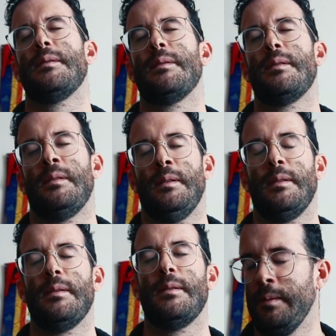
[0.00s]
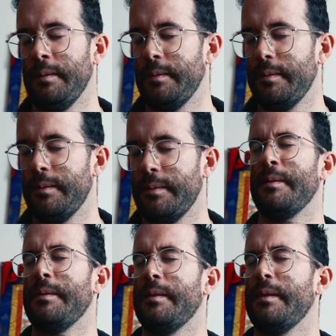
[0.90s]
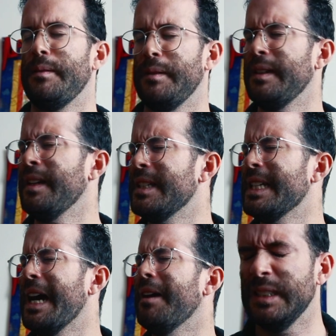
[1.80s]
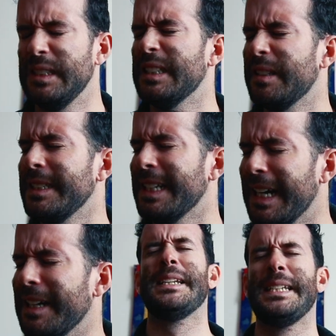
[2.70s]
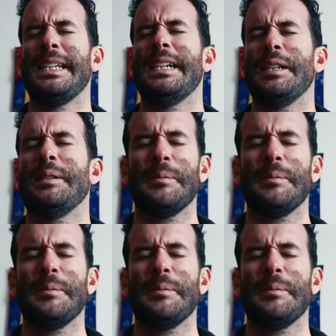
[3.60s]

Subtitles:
They want the best because it's their time. It's our time here.